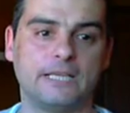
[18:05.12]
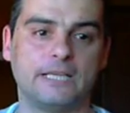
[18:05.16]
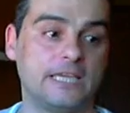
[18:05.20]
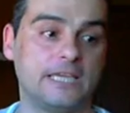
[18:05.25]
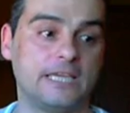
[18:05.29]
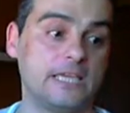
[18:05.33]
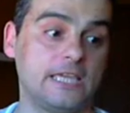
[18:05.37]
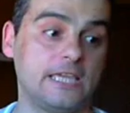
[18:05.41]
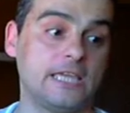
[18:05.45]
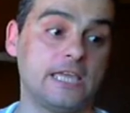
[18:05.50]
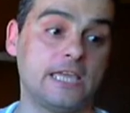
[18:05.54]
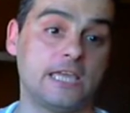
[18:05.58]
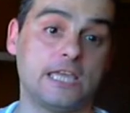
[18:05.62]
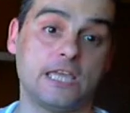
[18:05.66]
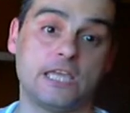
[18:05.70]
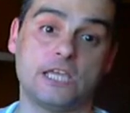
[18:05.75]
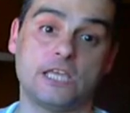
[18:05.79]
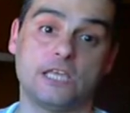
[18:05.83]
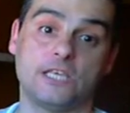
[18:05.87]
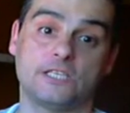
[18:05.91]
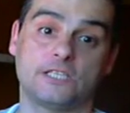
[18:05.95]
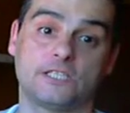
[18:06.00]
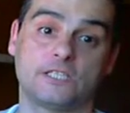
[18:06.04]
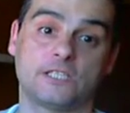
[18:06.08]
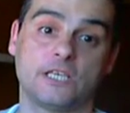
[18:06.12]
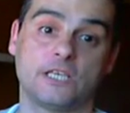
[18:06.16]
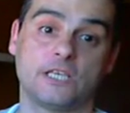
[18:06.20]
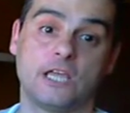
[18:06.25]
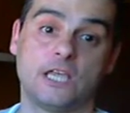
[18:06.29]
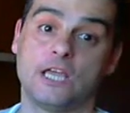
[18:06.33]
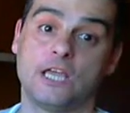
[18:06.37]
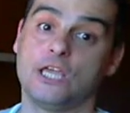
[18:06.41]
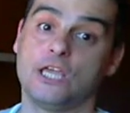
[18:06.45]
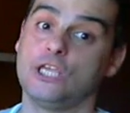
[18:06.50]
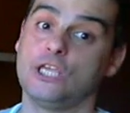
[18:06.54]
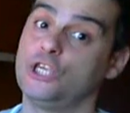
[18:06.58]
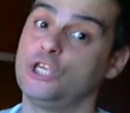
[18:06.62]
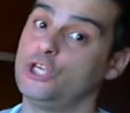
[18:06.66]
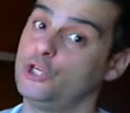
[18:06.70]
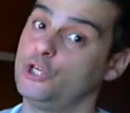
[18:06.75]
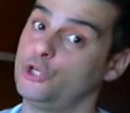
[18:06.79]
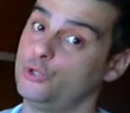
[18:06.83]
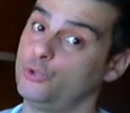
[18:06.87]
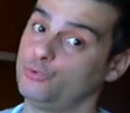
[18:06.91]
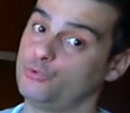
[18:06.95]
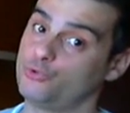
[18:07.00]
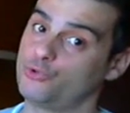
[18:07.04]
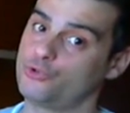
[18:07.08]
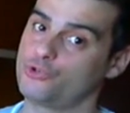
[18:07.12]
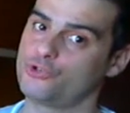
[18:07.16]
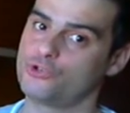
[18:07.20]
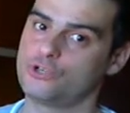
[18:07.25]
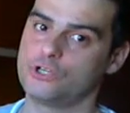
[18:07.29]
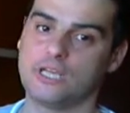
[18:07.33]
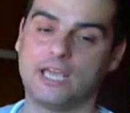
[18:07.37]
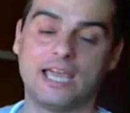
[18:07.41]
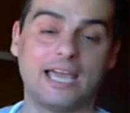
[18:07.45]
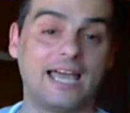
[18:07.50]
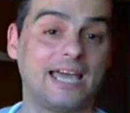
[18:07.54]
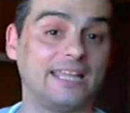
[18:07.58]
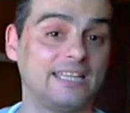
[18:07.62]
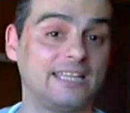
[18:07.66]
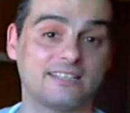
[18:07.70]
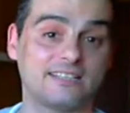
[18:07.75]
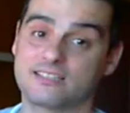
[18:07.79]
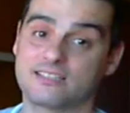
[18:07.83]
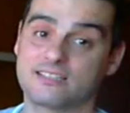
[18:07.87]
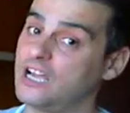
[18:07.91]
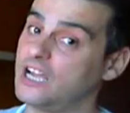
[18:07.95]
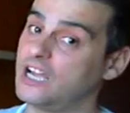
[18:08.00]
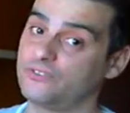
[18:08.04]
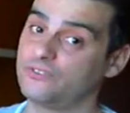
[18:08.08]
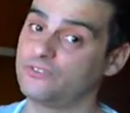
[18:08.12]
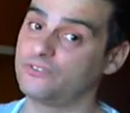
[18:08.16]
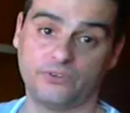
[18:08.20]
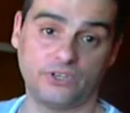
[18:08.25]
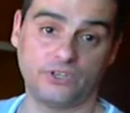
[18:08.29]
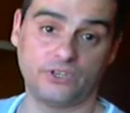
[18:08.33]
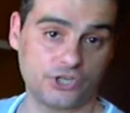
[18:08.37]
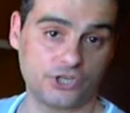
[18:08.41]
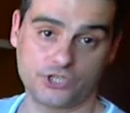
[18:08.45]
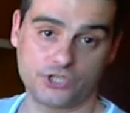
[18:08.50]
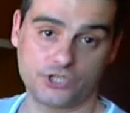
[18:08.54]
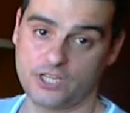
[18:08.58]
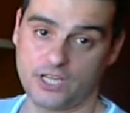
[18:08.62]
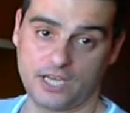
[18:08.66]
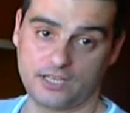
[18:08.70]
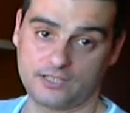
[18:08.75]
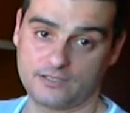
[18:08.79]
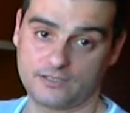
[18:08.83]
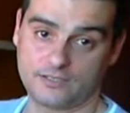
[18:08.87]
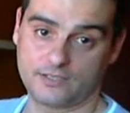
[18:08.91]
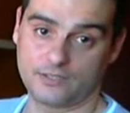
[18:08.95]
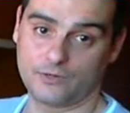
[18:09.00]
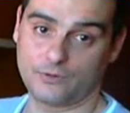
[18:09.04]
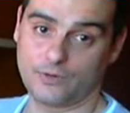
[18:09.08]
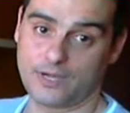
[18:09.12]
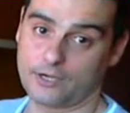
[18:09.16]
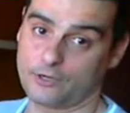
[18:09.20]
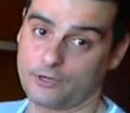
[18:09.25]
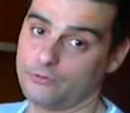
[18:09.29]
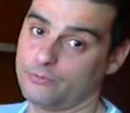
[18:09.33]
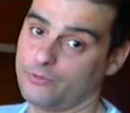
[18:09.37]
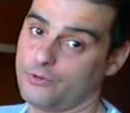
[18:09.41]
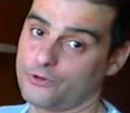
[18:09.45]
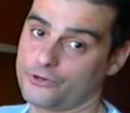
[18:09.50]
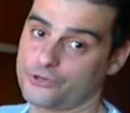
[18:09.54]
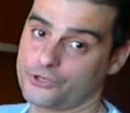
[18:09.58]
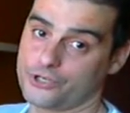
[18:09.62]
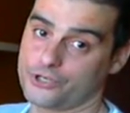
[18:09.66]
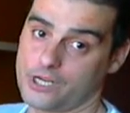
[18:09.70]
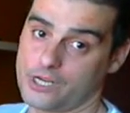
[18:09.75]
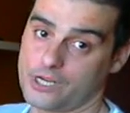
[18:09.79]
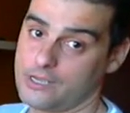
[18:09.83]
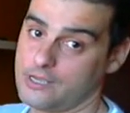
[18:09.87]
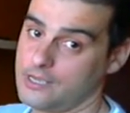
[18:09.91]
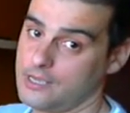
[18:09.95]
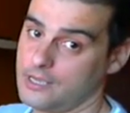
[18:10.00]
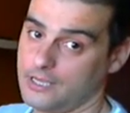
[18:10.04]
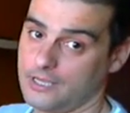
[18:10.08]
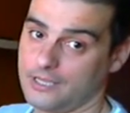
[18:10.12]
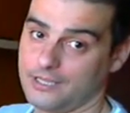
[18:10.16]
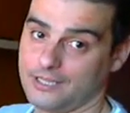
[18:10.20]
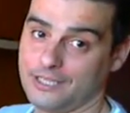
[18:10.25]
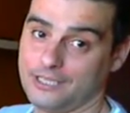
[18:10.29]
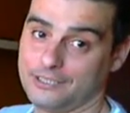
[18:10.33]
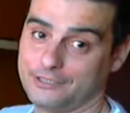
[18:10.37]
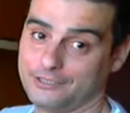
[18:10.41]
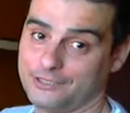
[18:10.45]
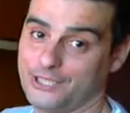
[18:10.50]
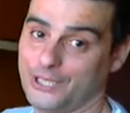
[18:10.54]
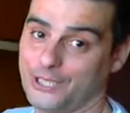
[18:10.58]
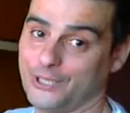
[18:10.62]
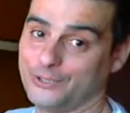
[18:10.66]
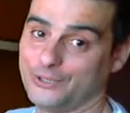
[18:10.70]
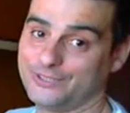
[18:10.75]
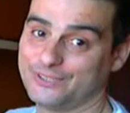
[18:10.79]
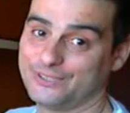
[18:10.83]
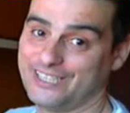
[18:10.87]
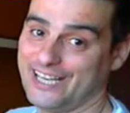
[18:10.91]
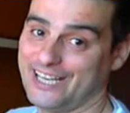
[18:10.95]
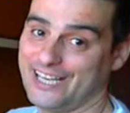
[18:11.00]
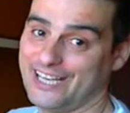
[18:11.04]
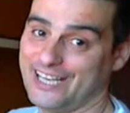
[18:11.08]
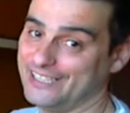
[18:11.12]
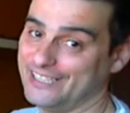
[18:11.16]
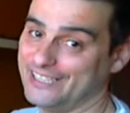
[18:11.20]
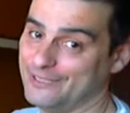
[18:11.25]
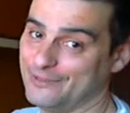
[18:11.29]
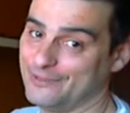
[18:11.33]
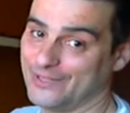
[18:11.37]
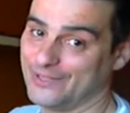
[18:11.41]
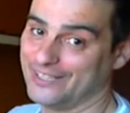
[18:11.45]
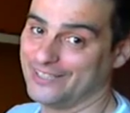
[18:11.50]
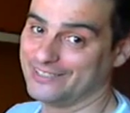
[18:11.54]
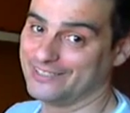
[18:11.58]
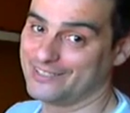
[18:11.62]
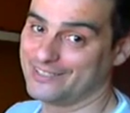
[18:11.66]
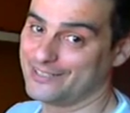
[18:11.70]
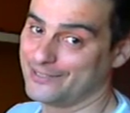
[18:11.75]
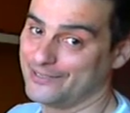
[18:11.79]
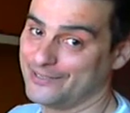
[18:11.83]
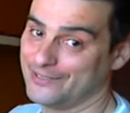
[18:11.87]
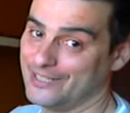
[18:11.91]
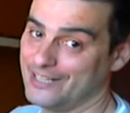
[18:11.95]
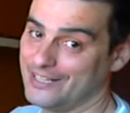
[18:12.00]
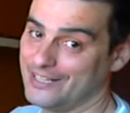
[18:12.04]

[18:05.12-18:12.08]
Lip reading: he is huge. And it's not finished yet, so Ekuboshi, don't tell anyone. So,